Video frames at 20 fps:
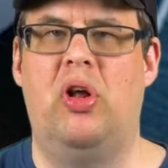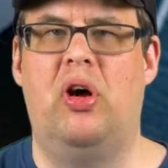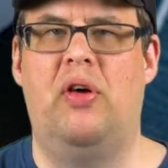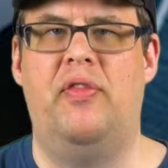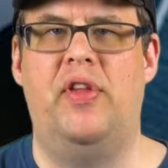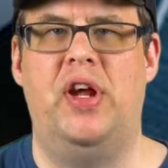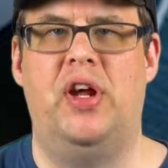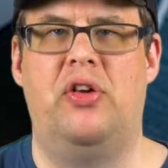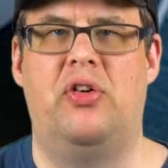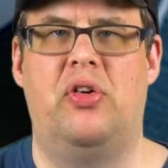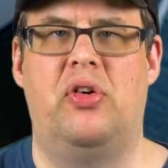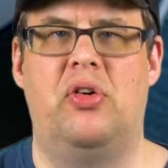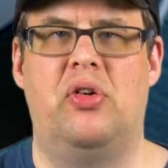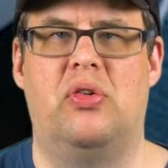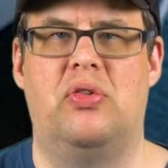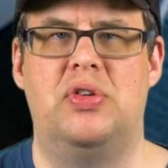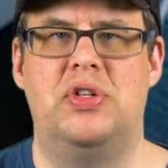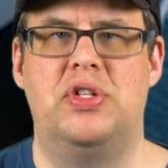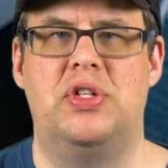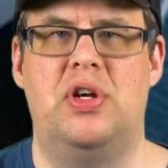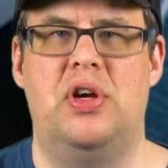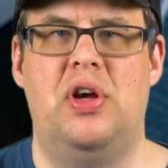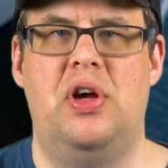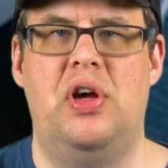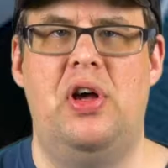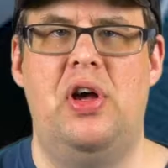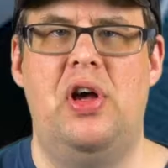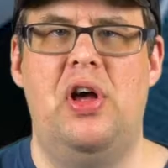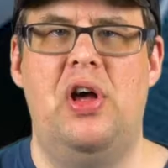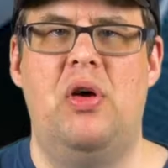of the Eternals.
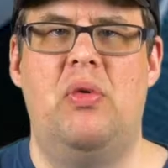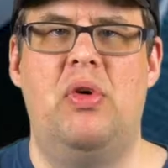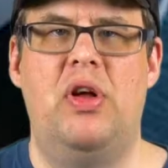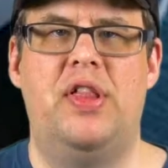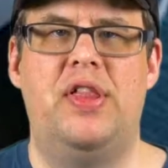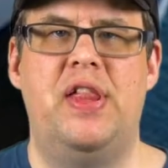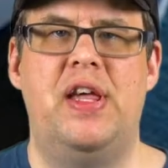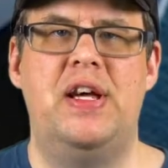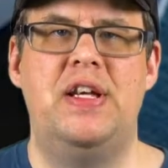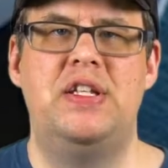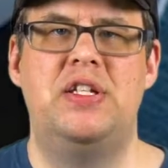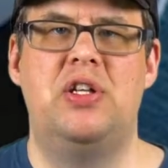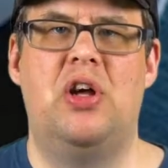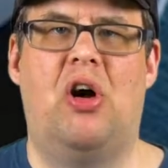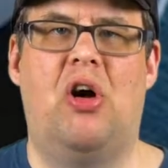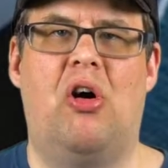With this